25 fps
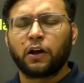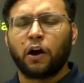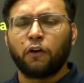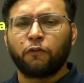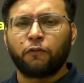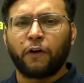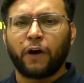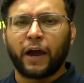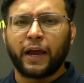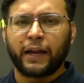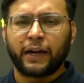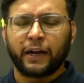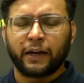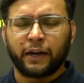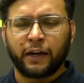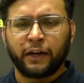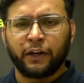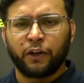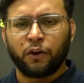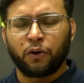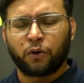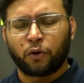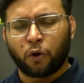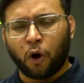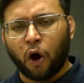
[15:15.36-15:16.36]
of iron in
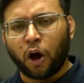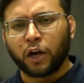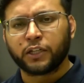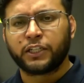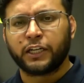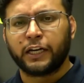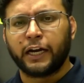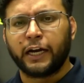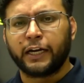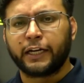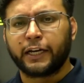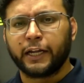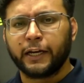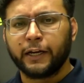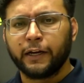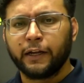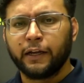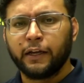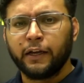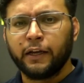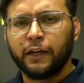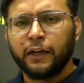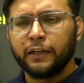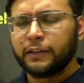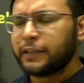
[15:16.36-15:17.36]
your raw gelatin?
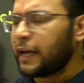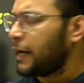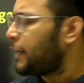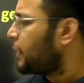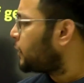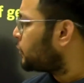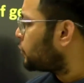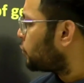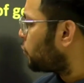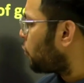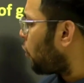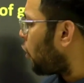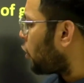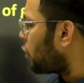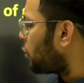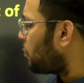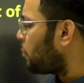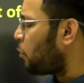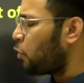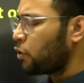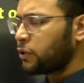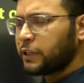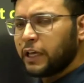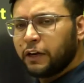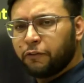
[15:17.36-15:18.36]
That is not
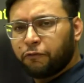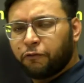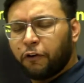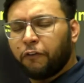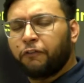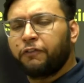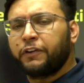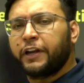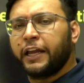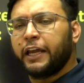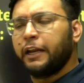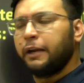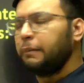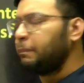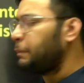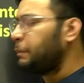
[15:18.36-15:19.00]
more than 15